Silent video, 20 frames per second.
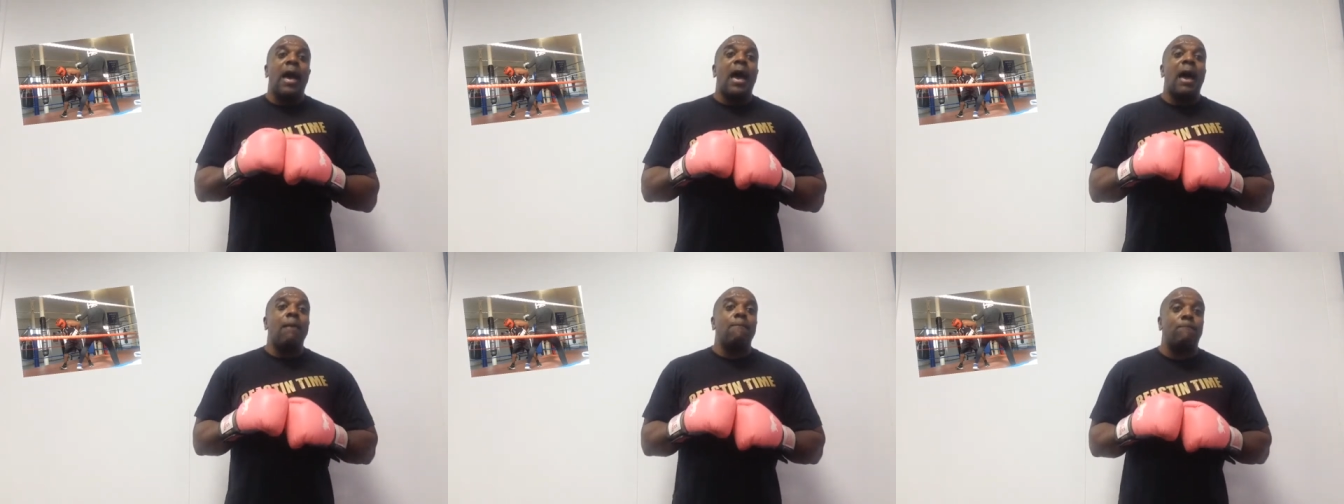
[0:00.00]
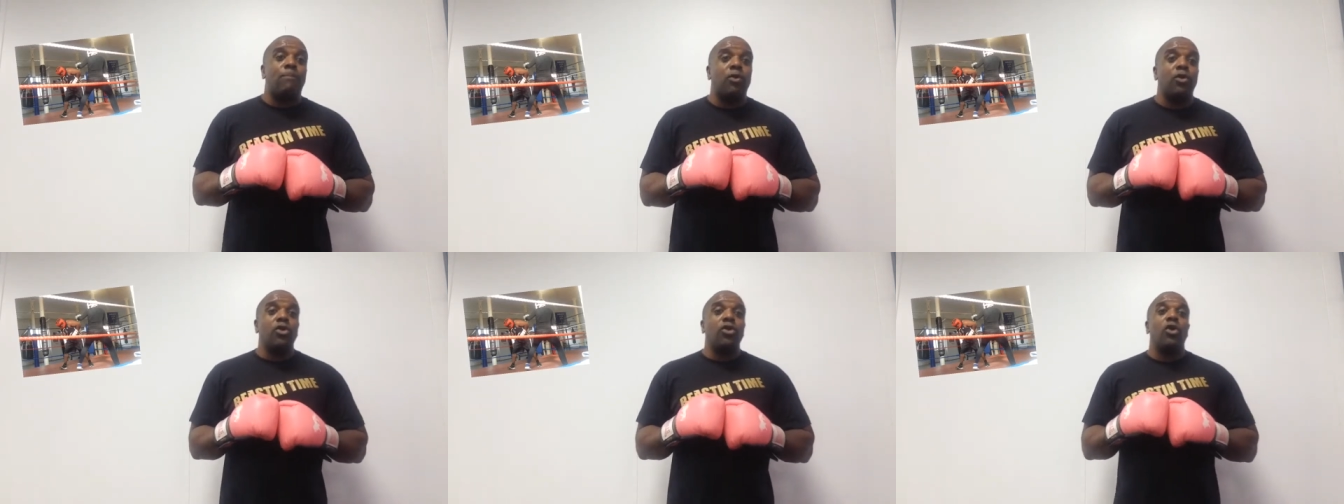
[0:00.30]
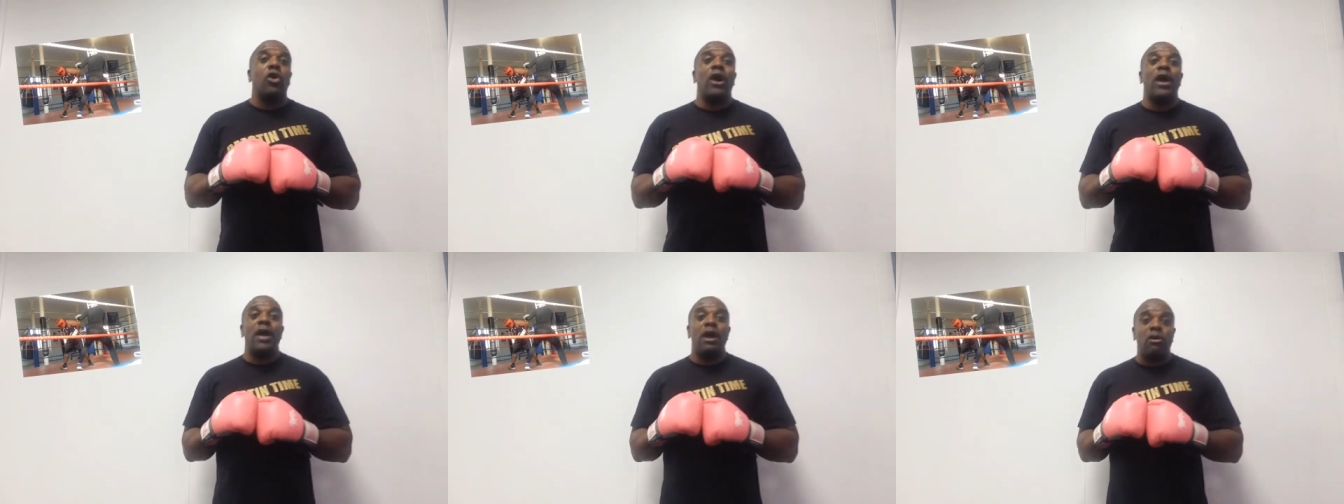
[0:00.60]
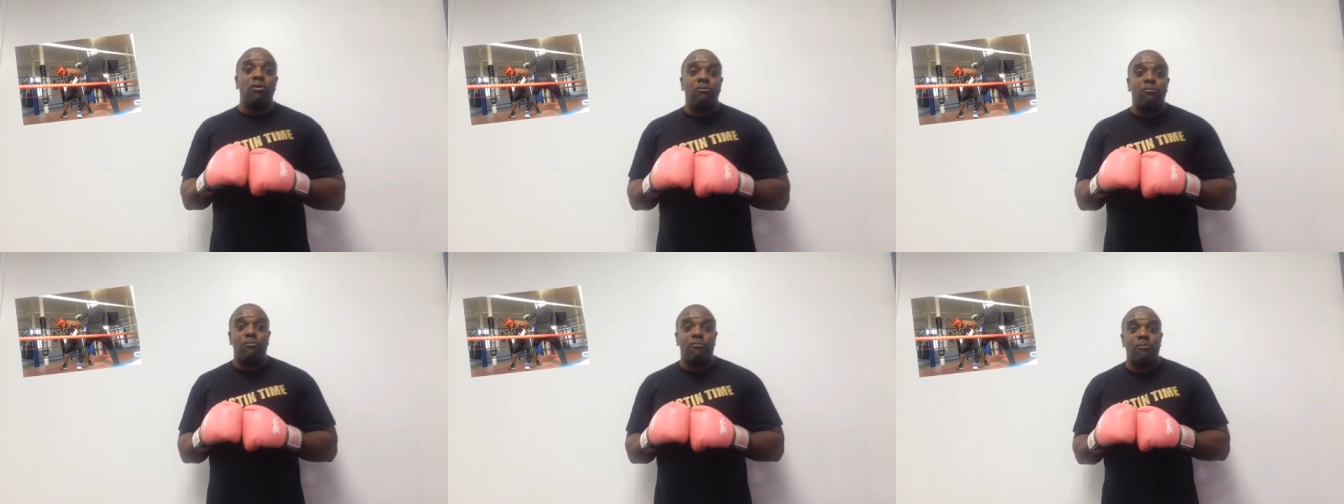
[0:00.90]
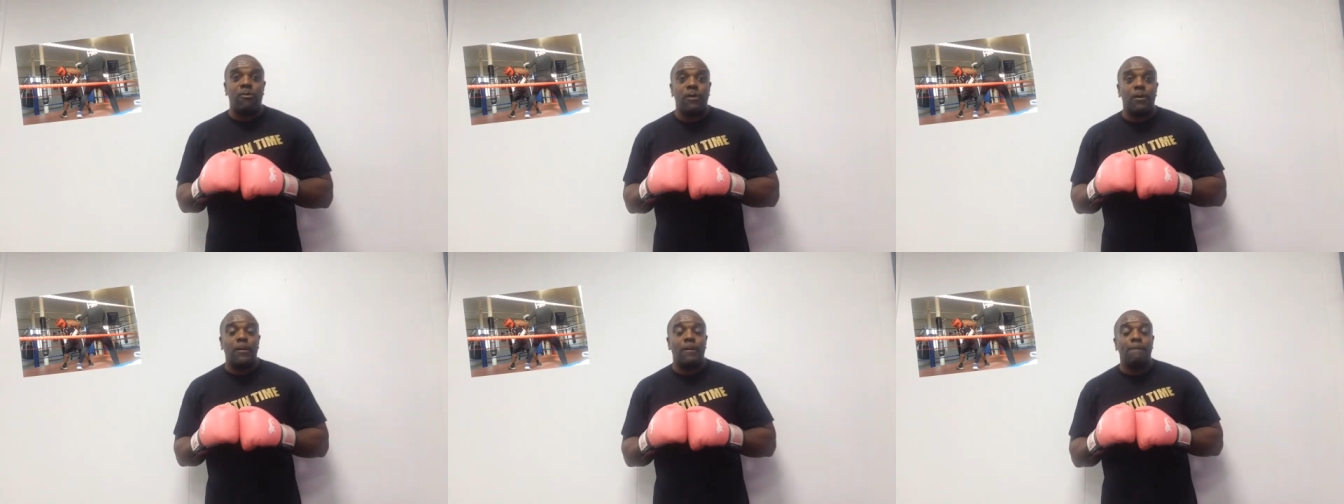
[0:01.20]
and put your
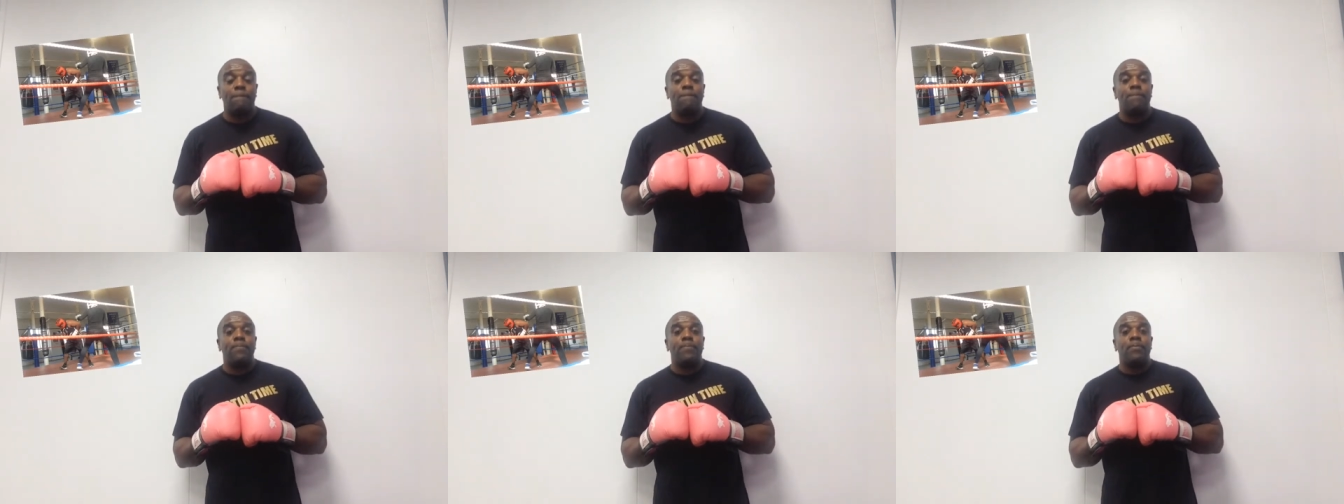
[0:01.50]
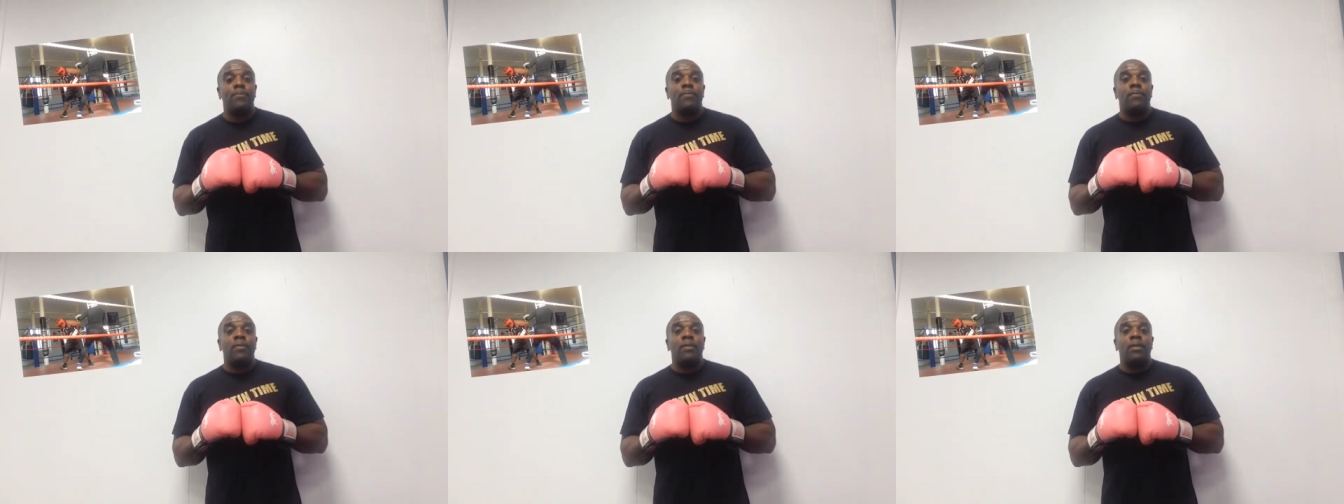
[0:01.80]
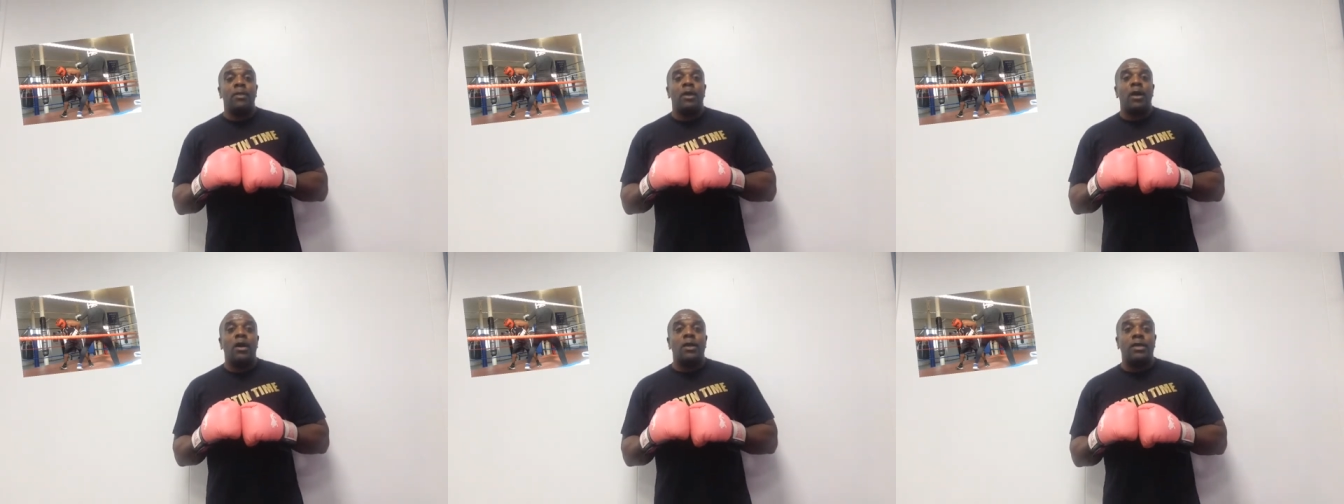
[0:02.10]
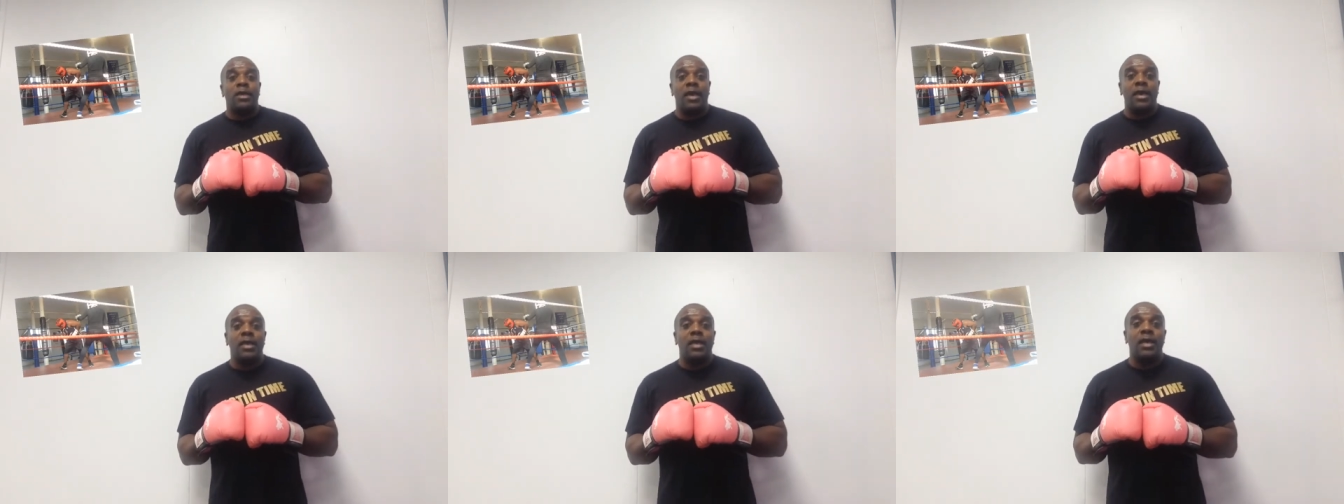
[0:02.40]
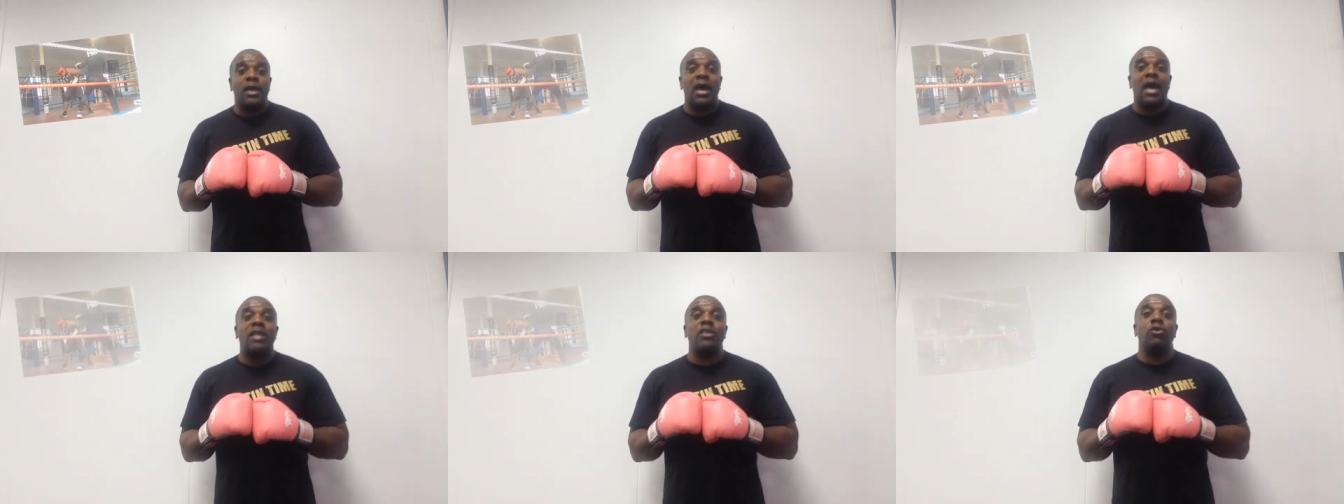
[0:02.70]
health, okay,
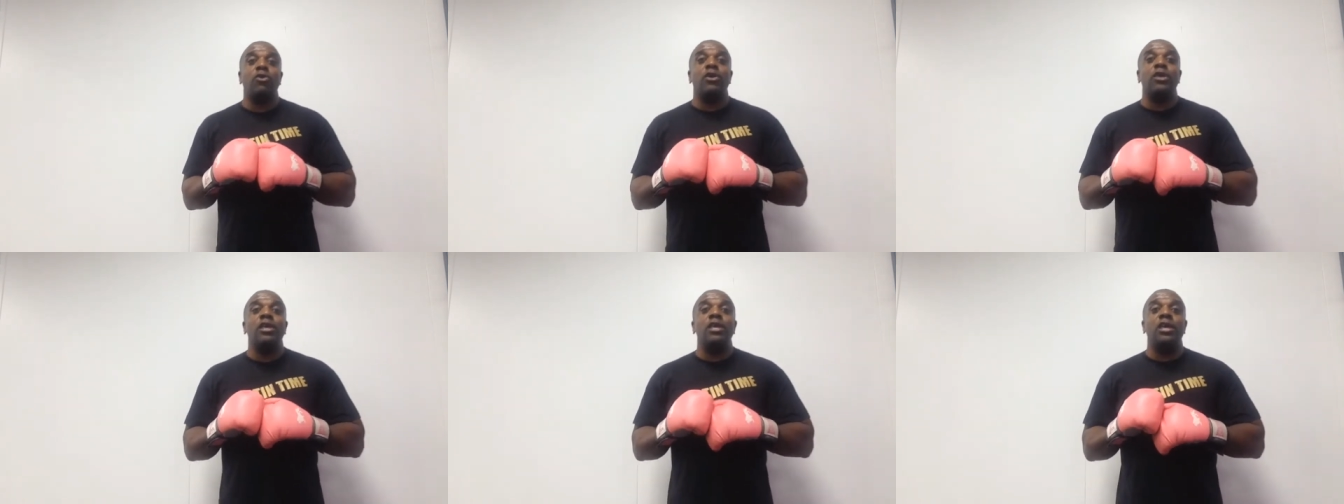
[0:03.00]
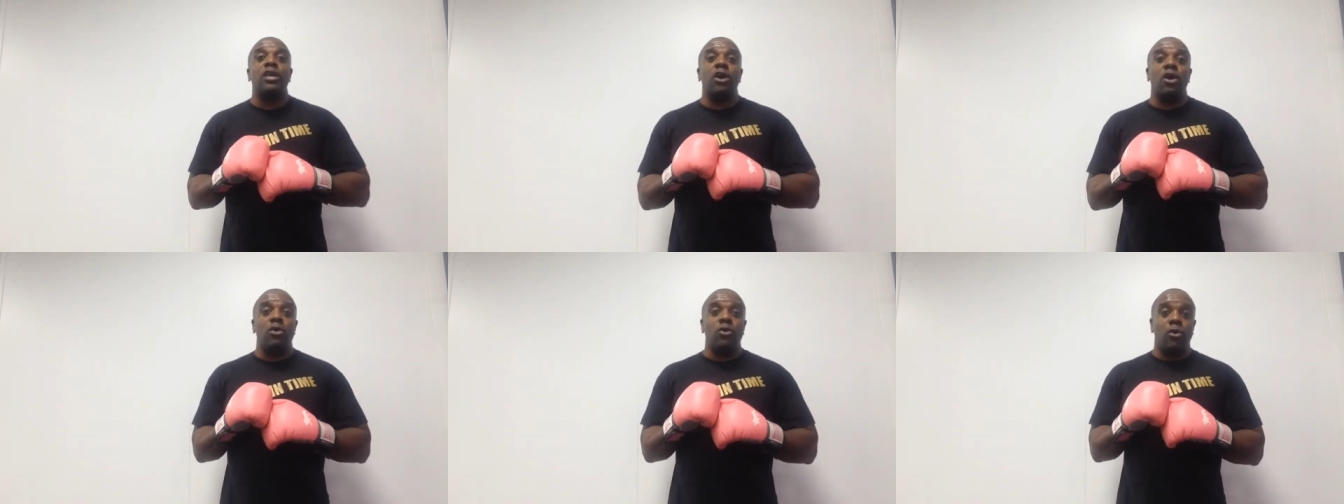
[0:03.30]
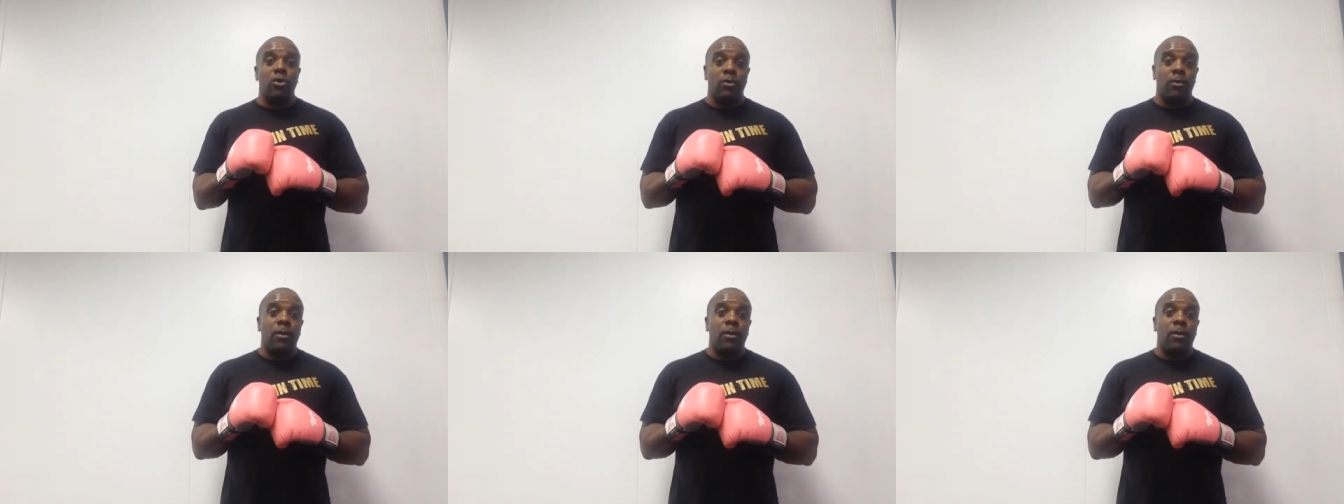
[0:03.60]
and your ego